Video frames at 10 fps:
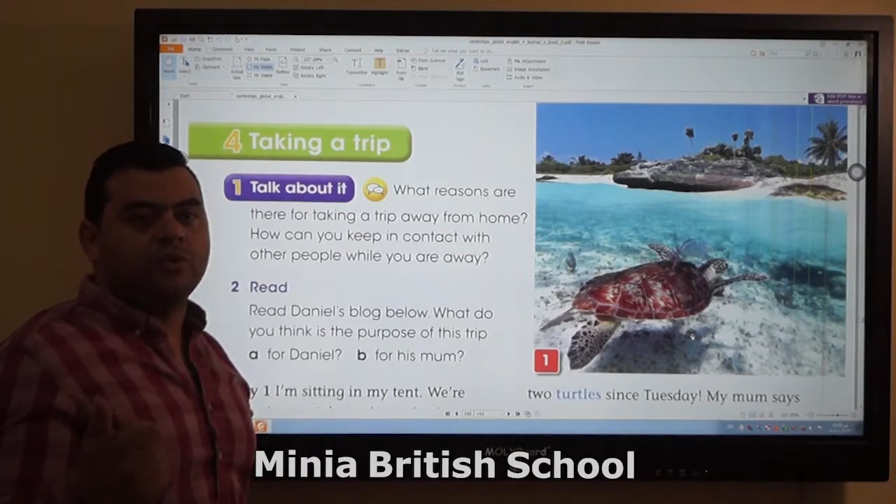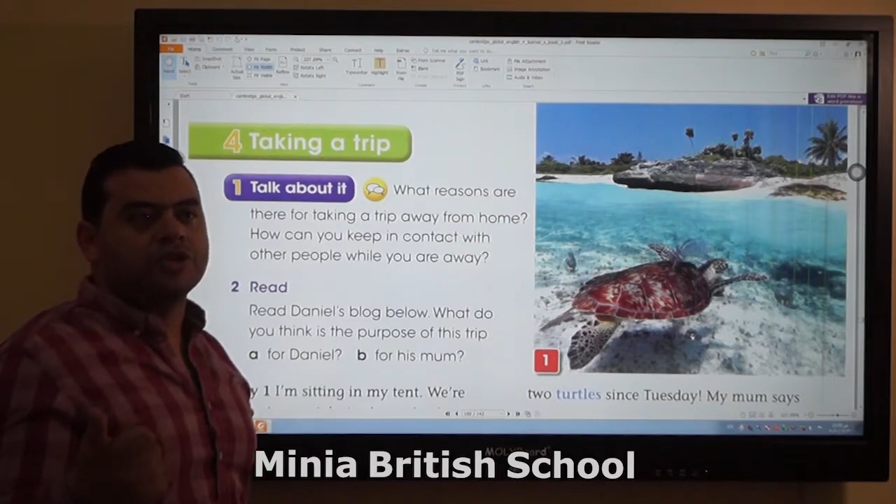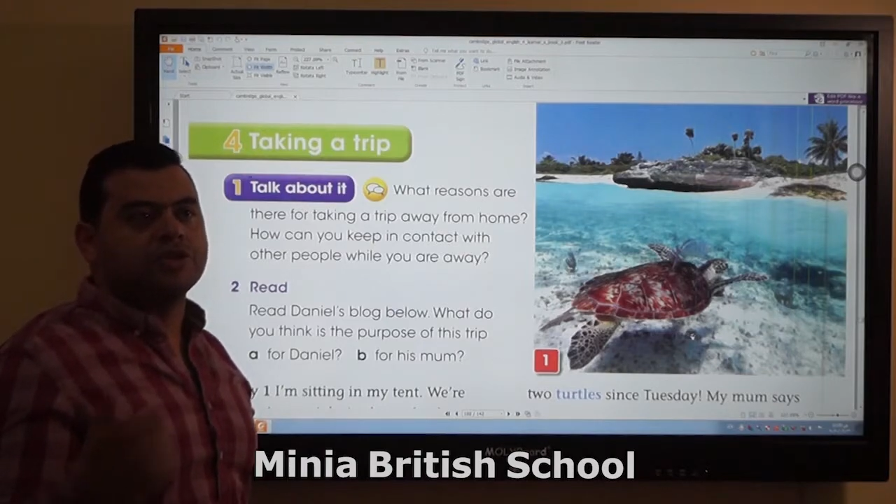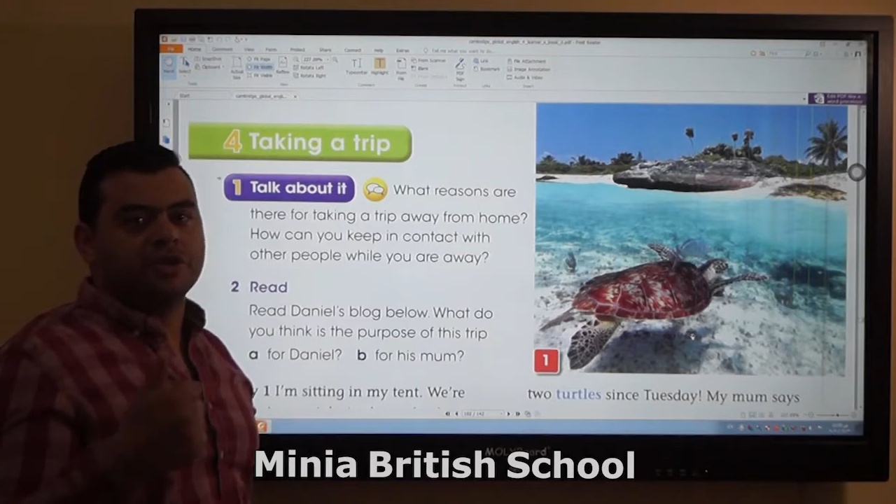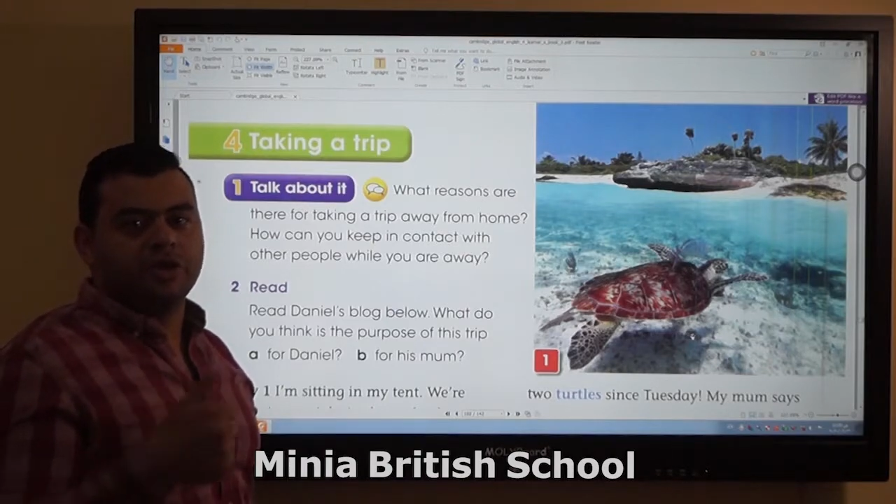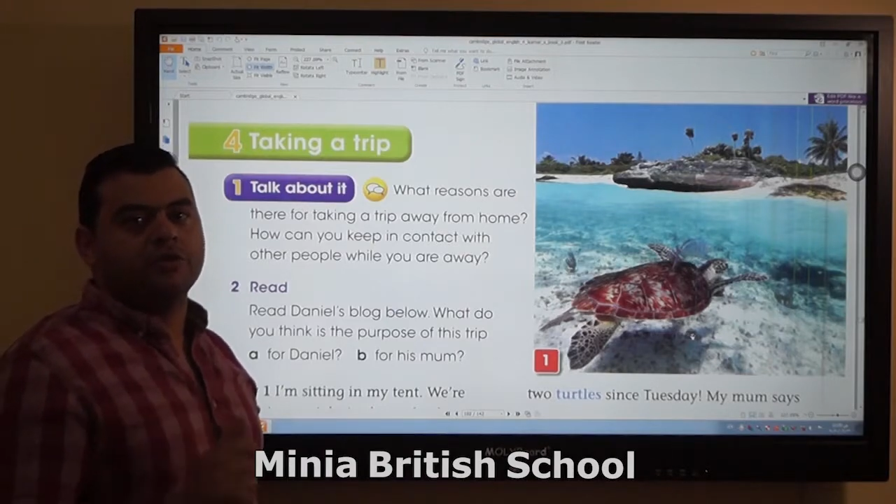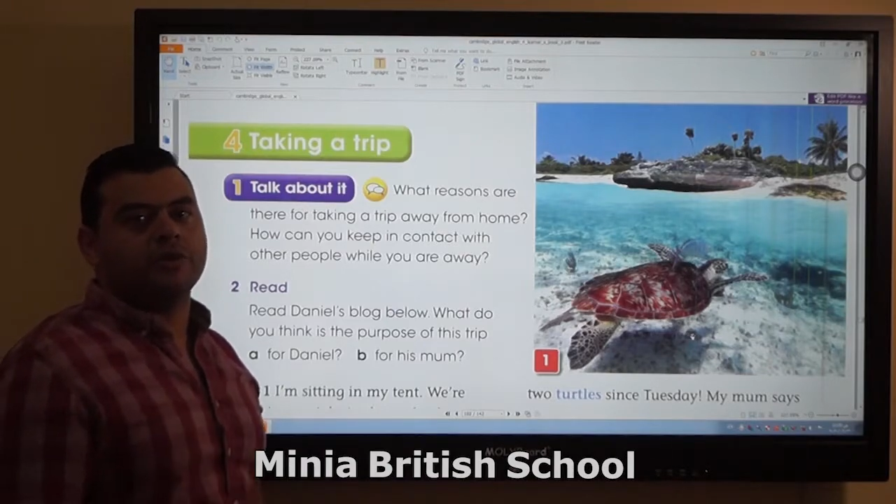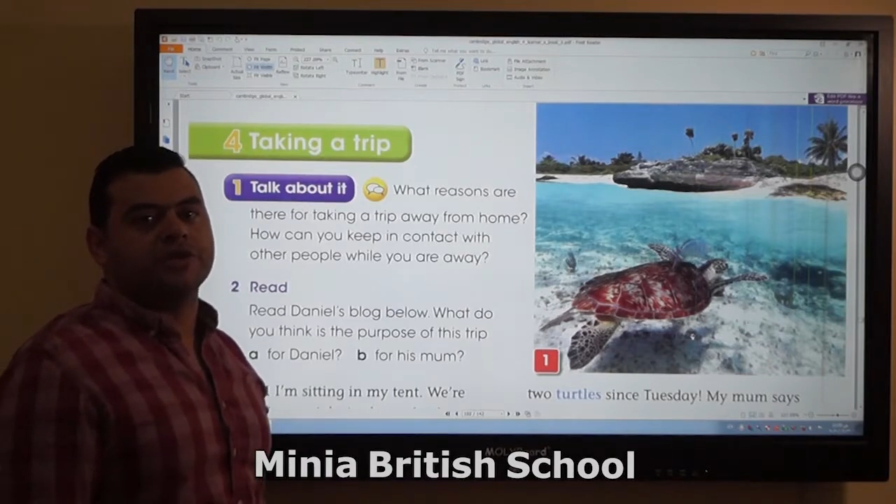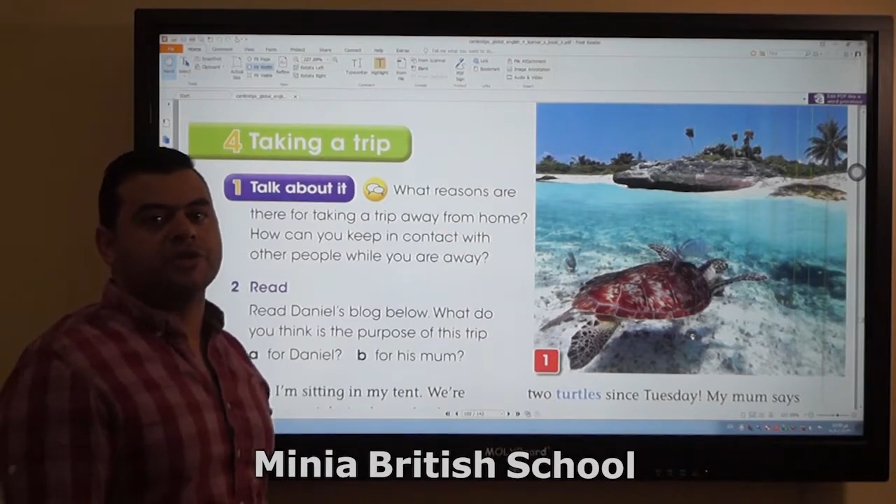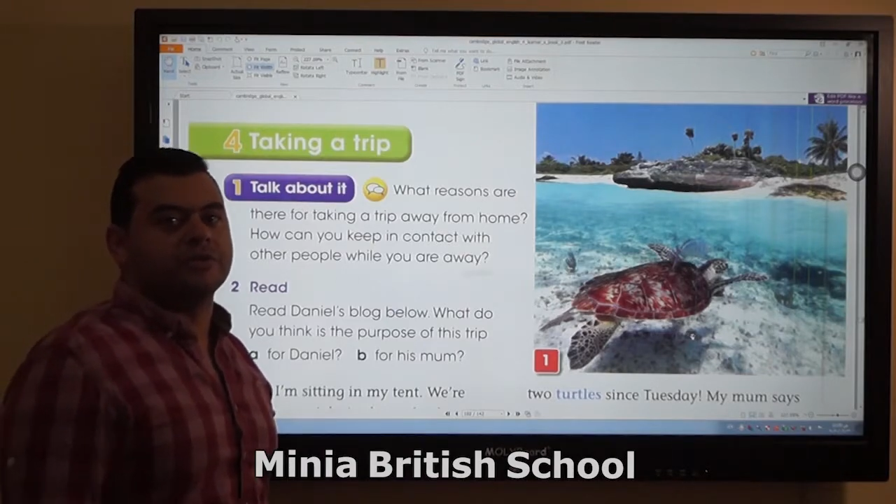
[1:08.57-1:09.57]
which is the new
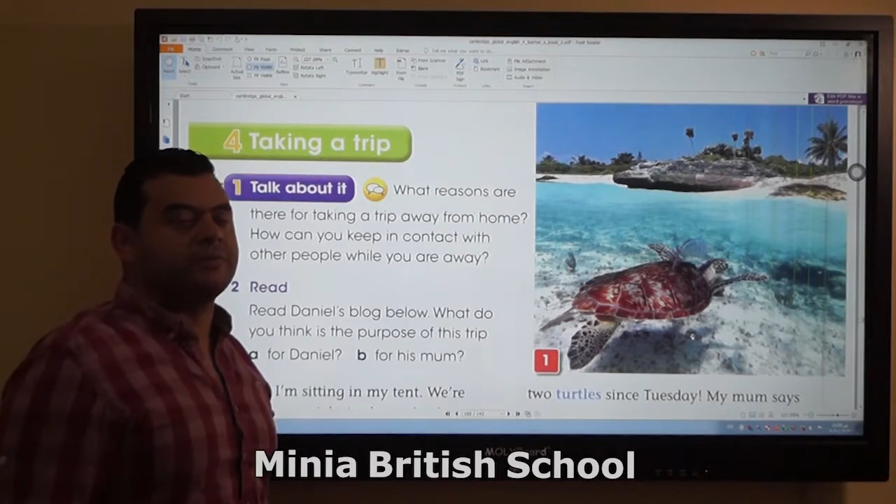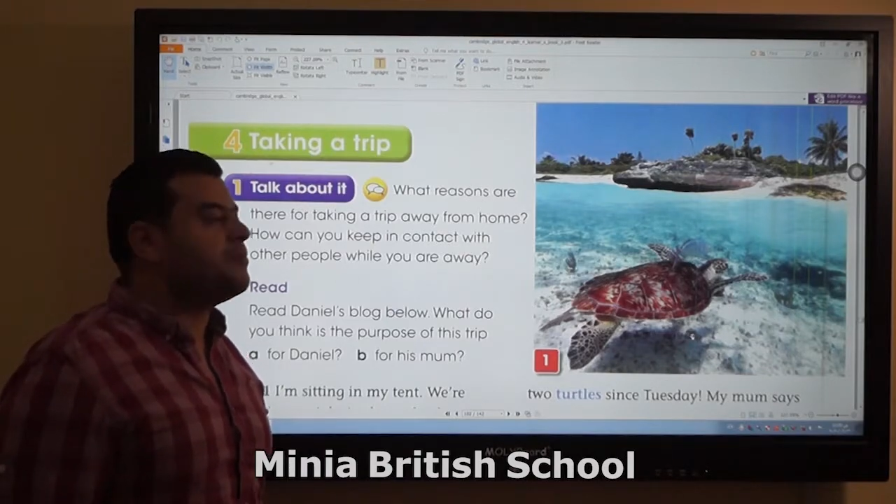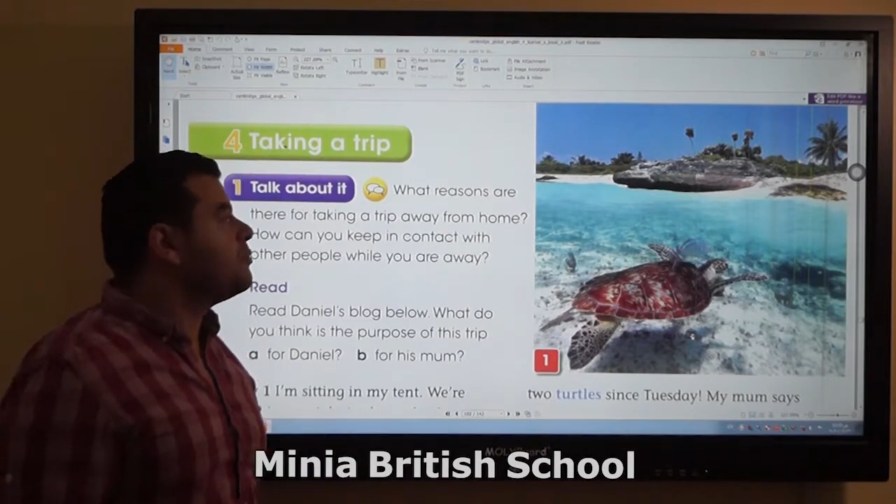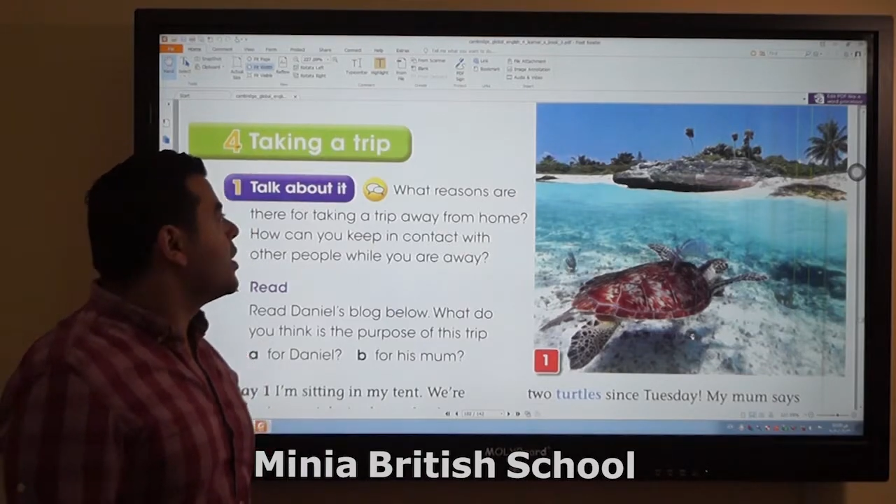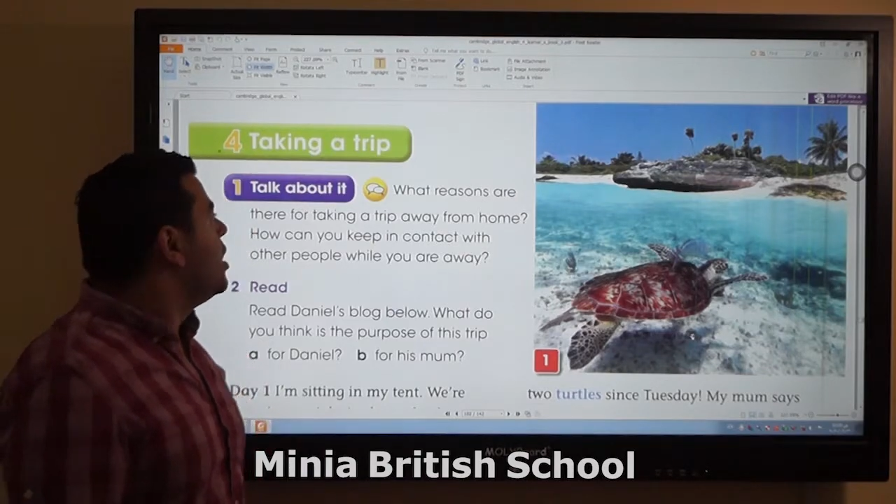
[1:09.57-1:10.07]
lesson.